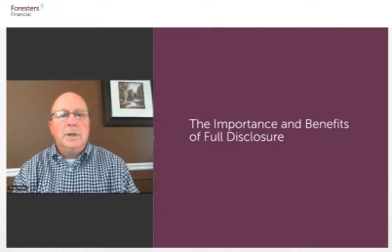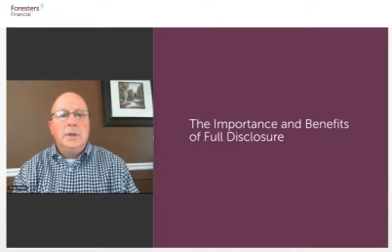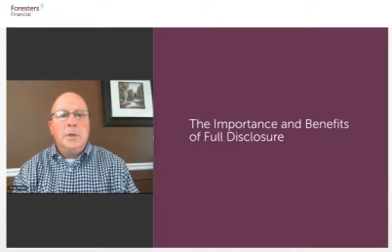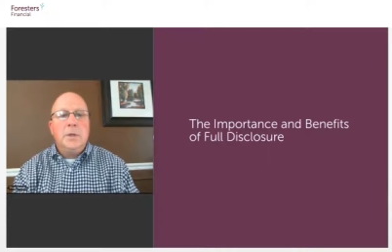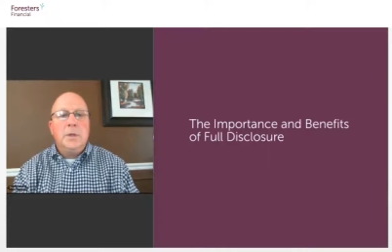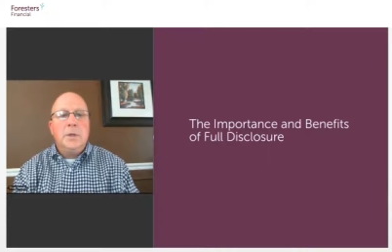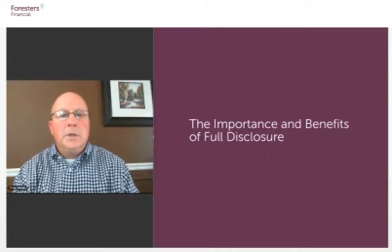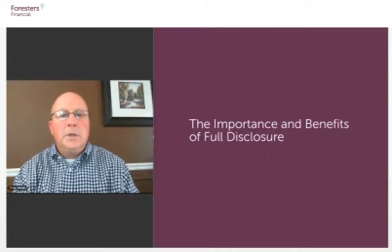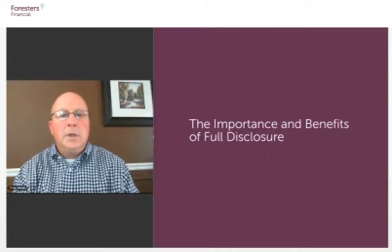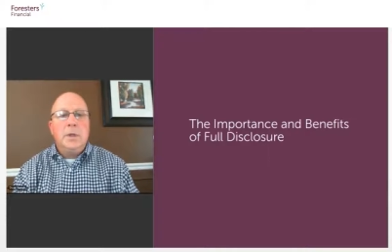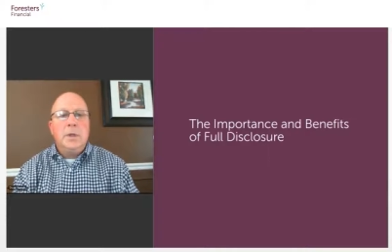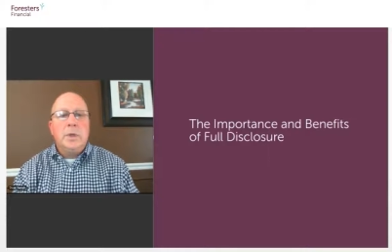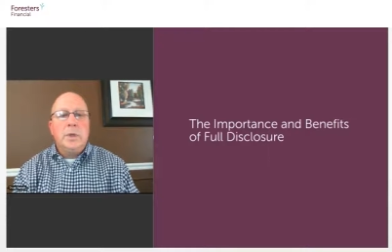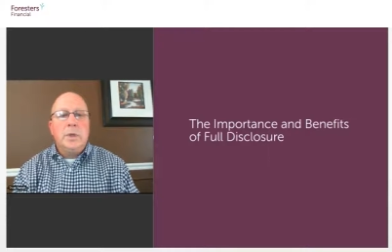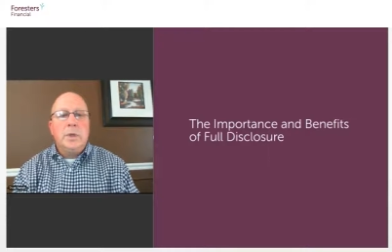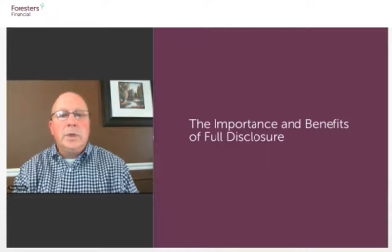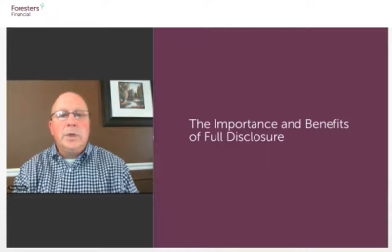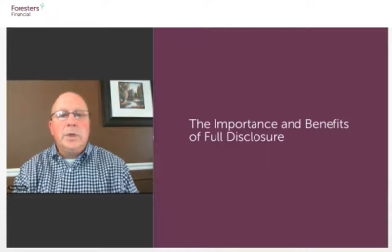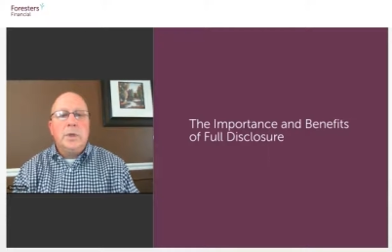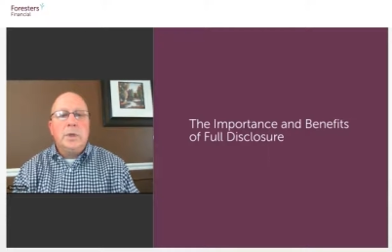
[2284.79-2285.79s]
So we
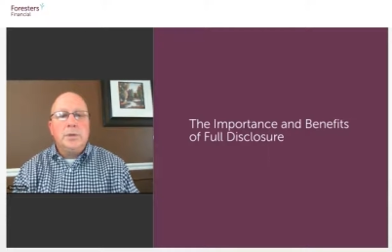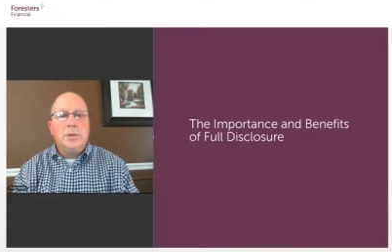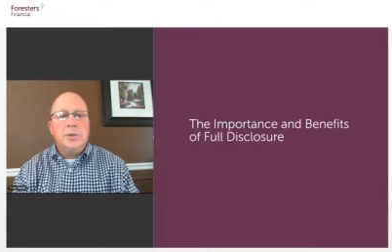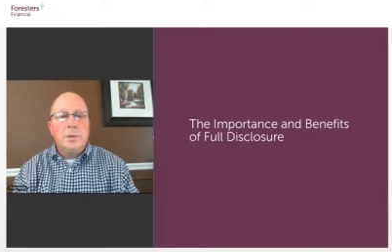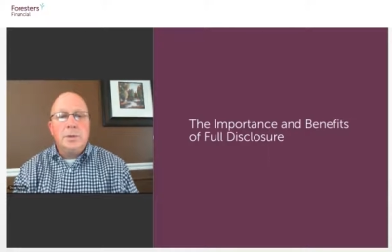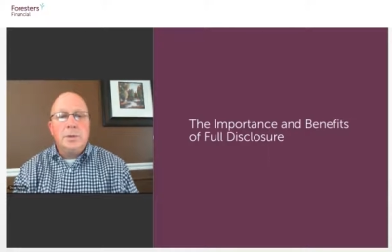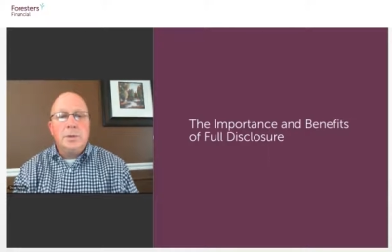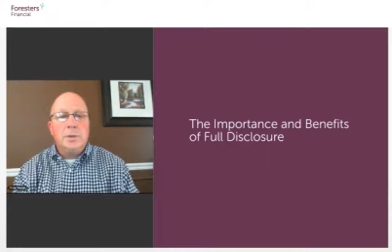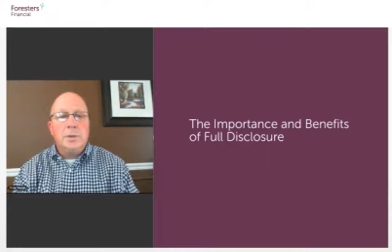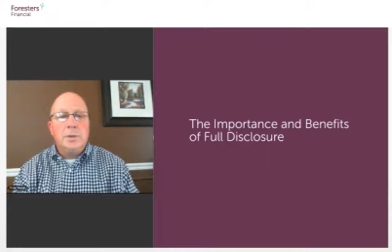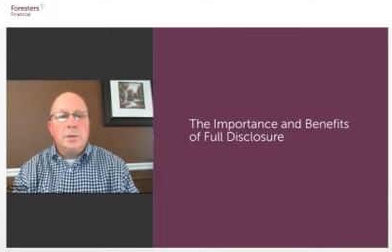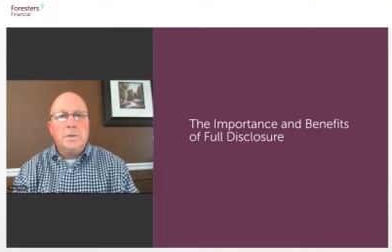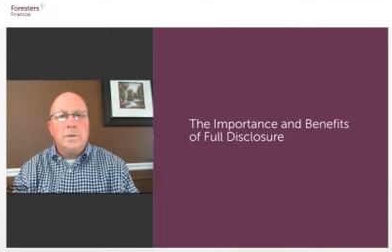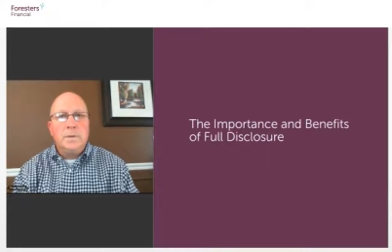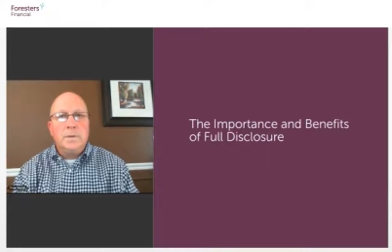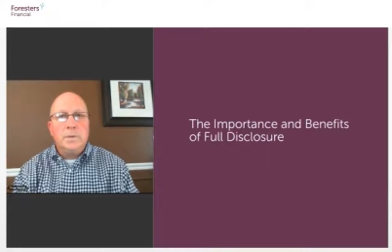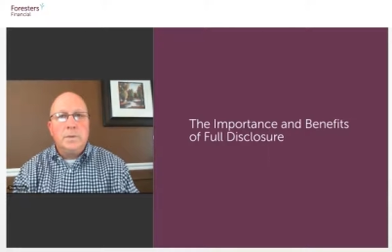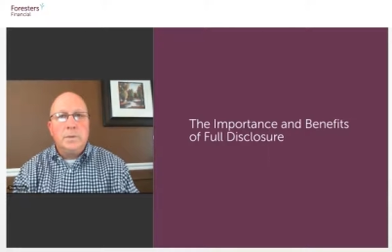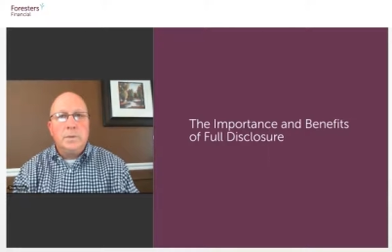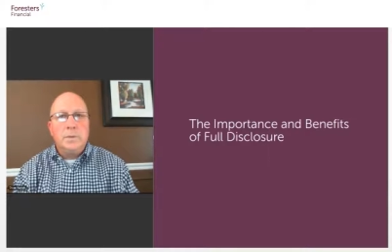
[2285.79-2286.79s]
encourage you
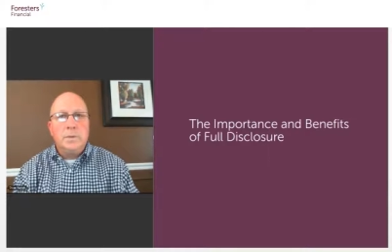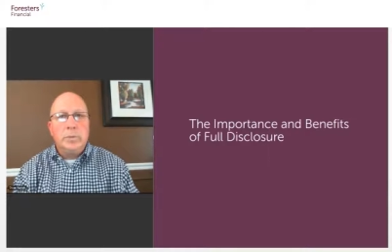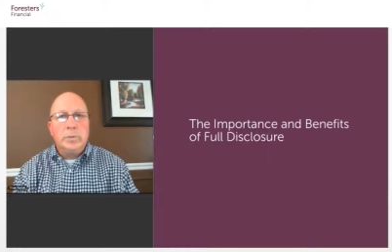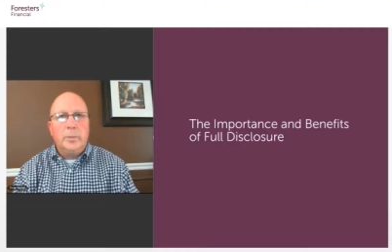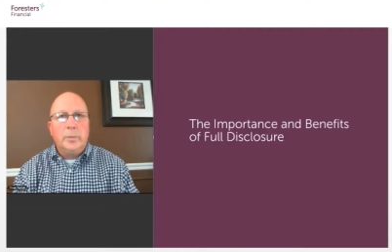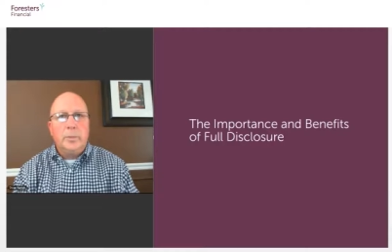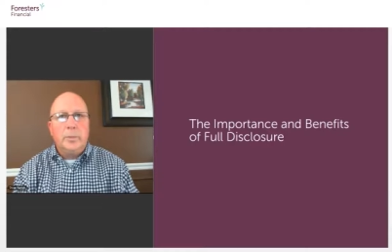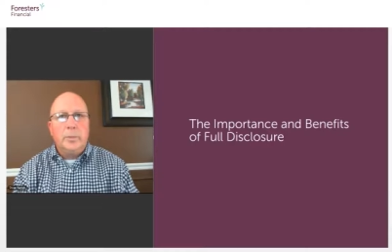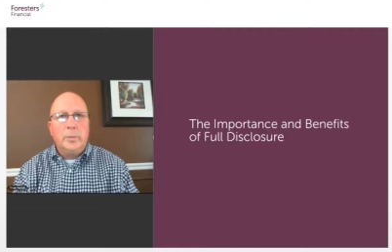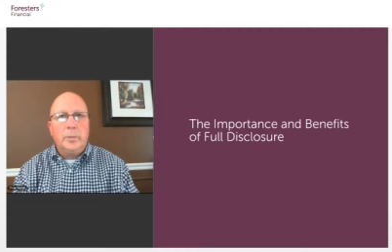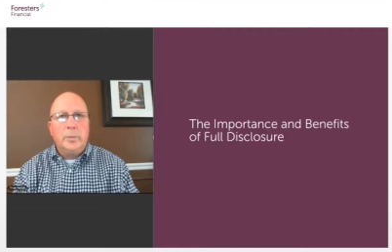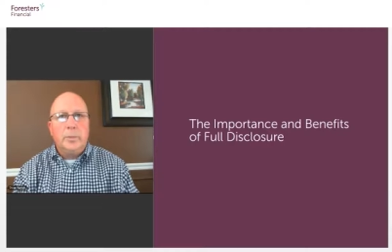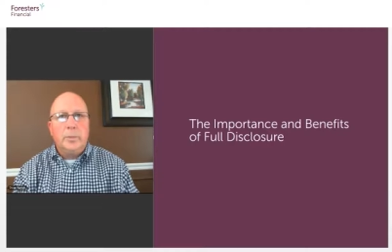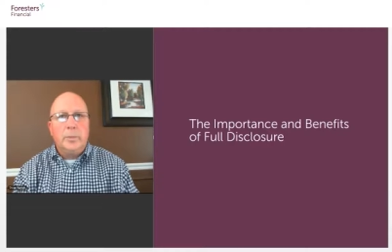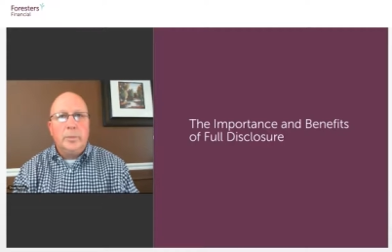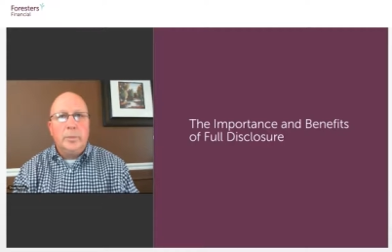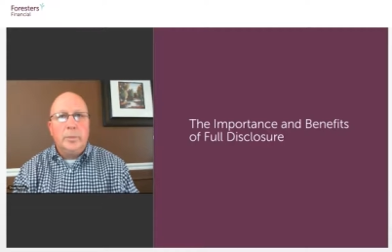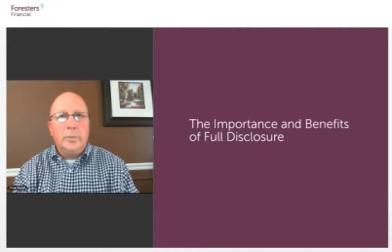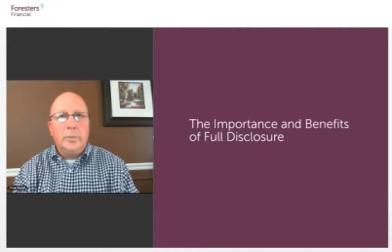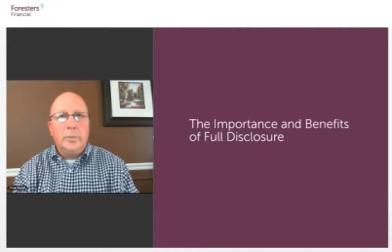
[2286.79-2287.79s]
to be
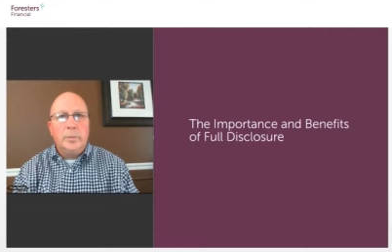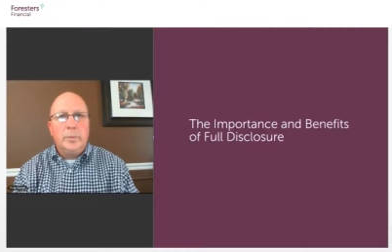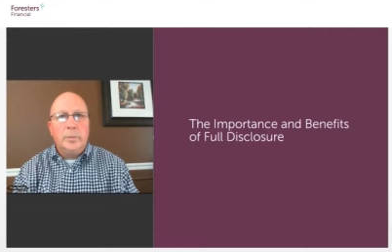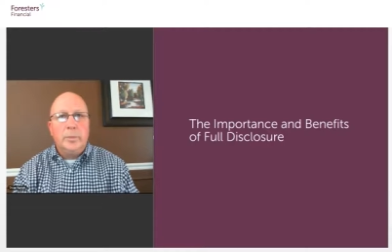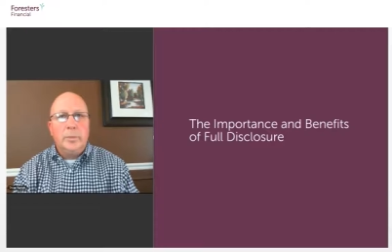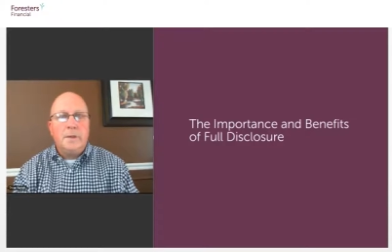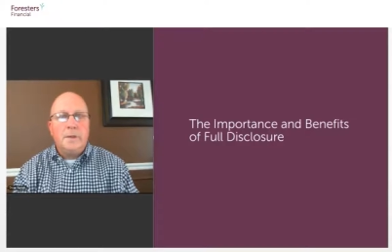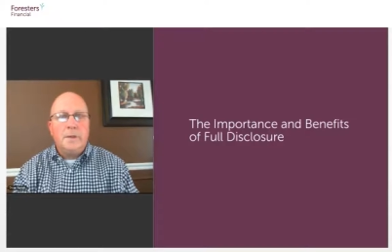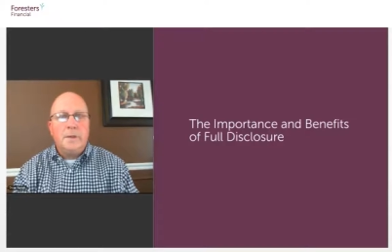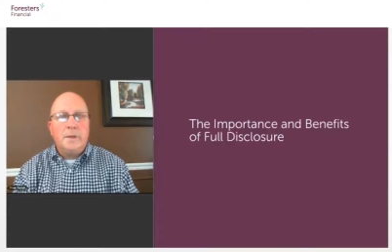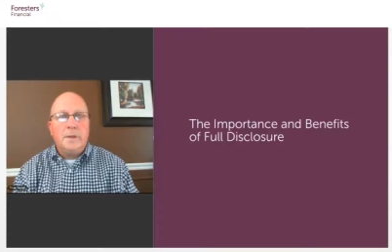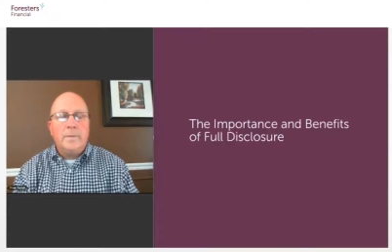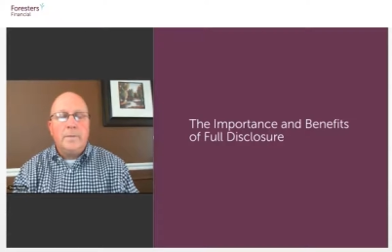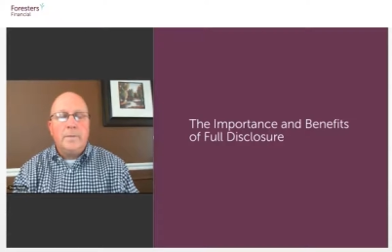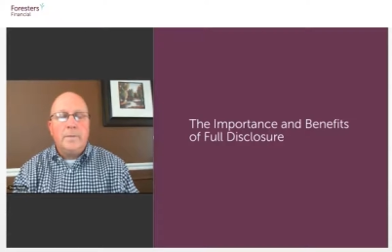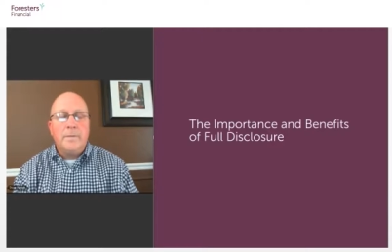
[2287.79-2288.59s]
as upfront